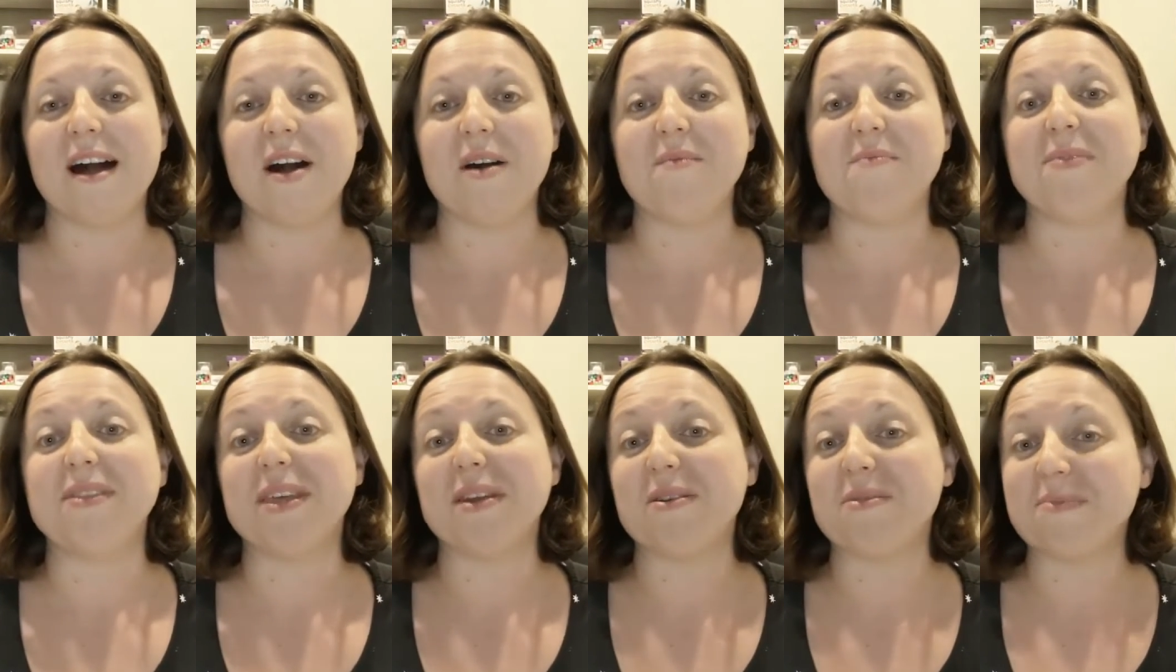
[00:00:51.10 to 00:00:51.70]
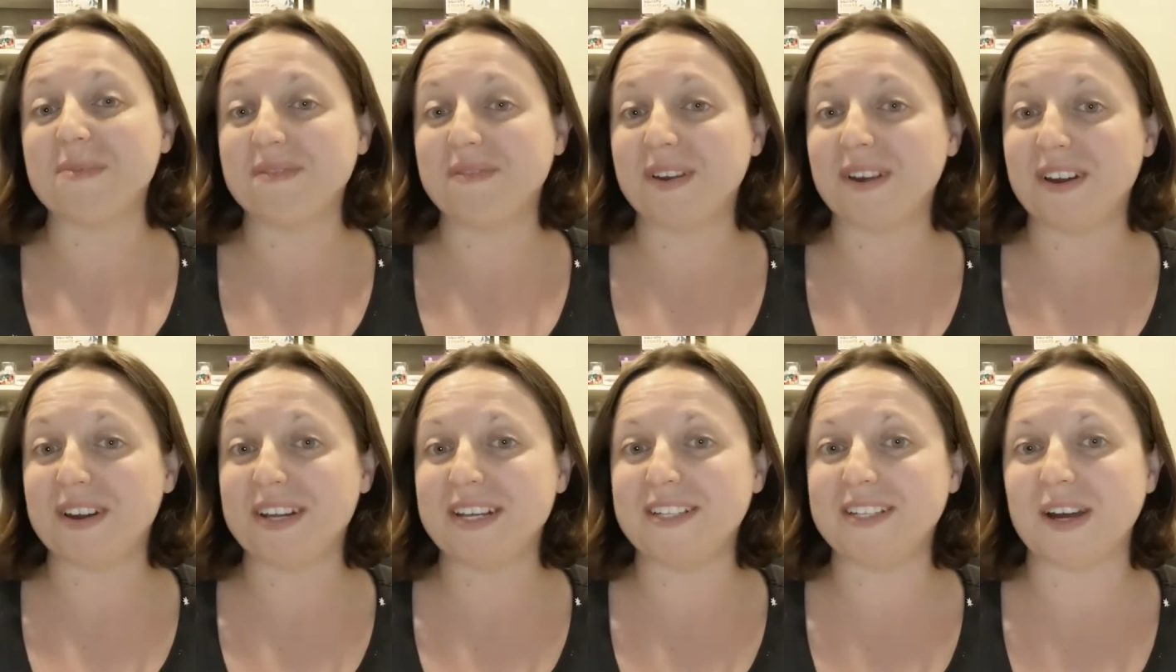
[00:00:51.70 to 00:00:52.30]
But they would be
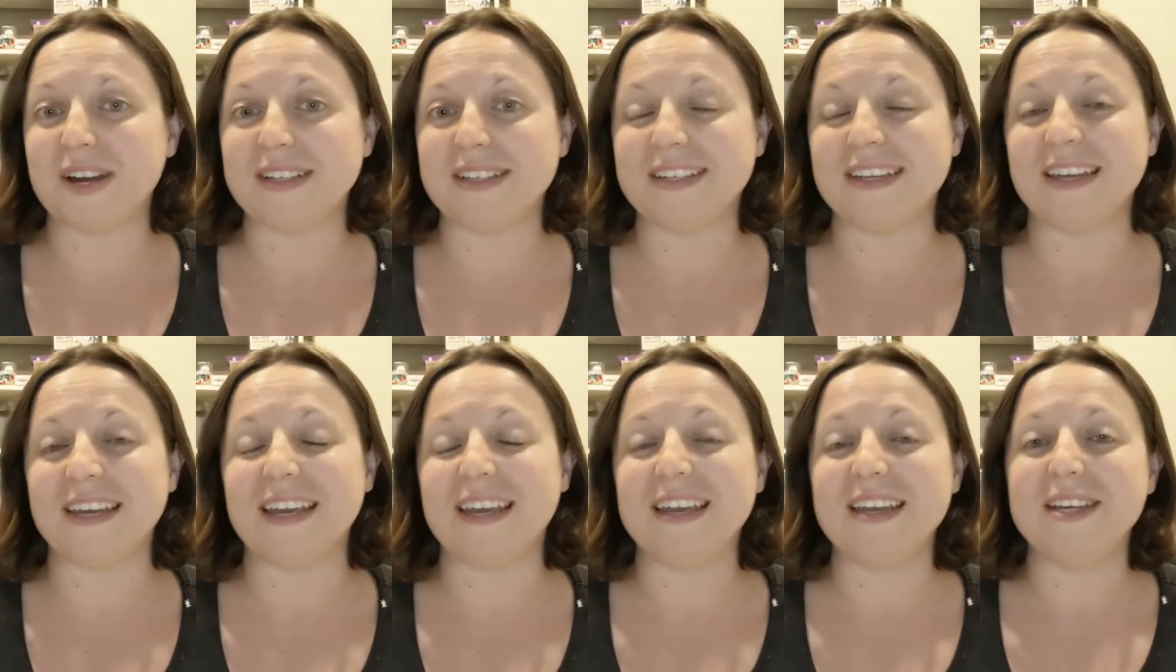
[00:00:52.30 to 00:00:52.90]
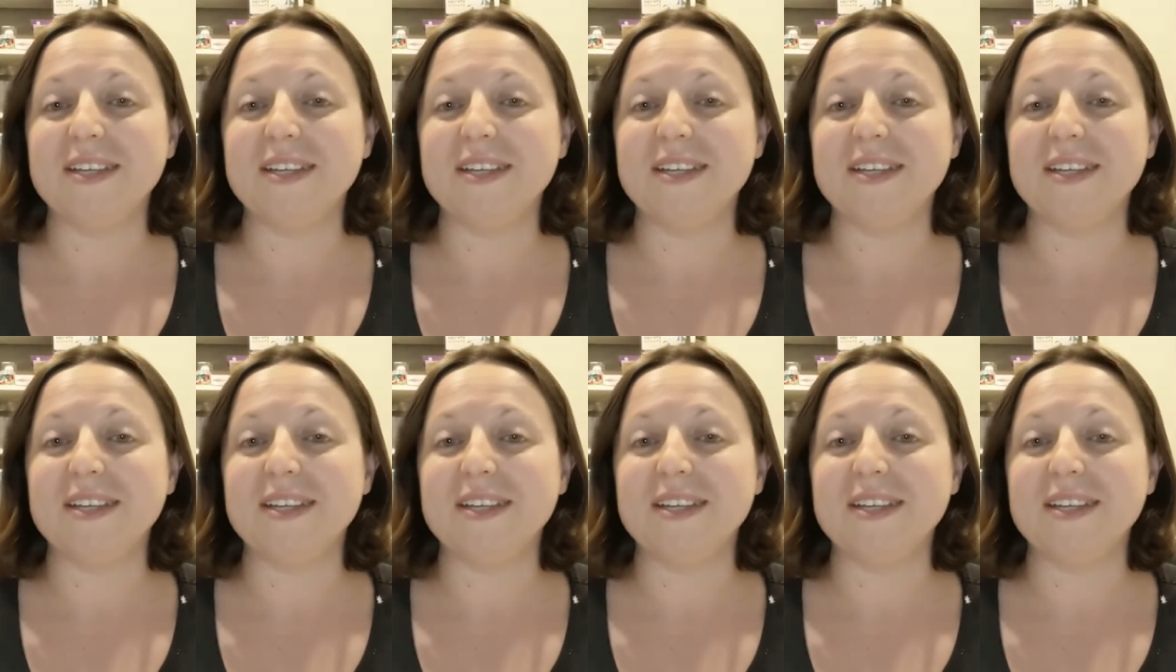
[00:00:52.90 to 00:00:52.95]
very exhausting.